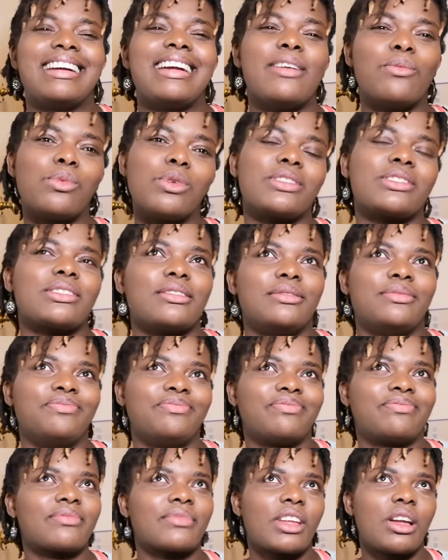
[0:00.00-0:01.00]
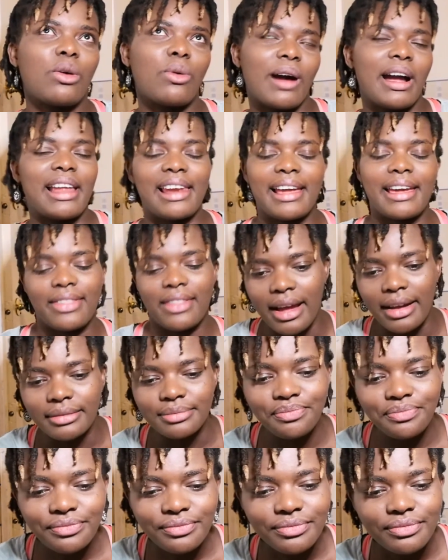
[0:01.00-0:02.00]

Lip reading: It wasn't quite like that.